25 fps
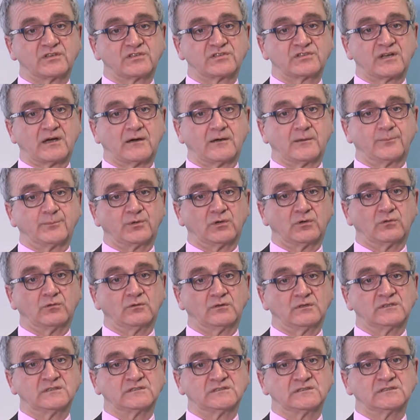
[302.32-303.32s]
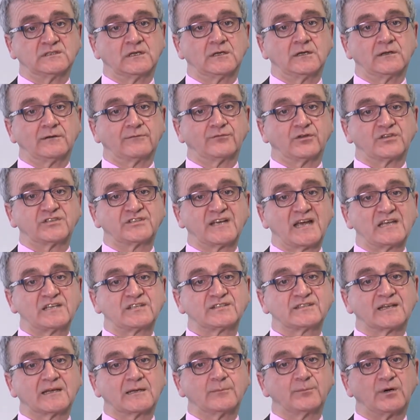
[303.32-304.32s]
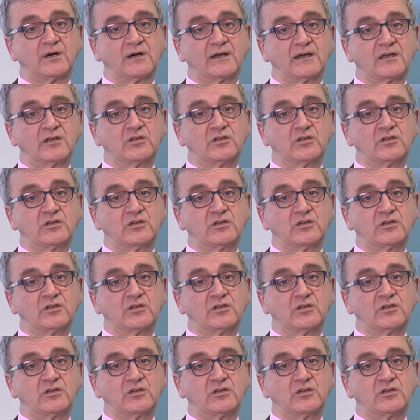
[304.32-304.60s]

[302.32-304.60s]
sample for testing by